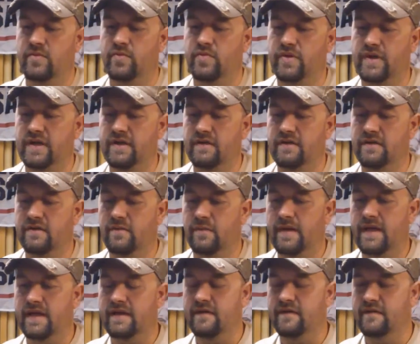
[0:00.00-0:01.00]
pretty good little
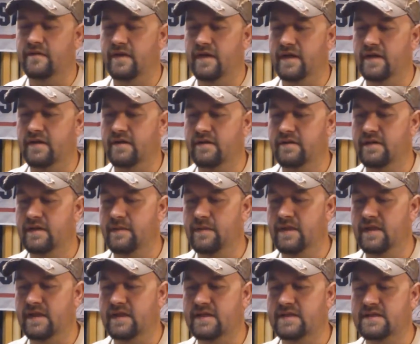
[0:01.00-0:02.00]
magnifier. I
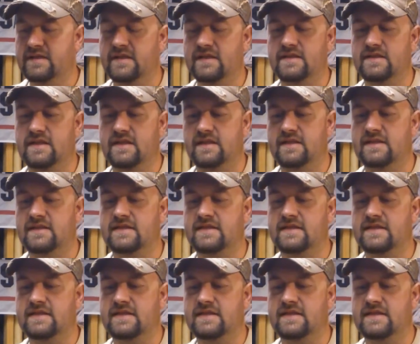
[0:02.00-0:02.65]
mean, like I said, it's not the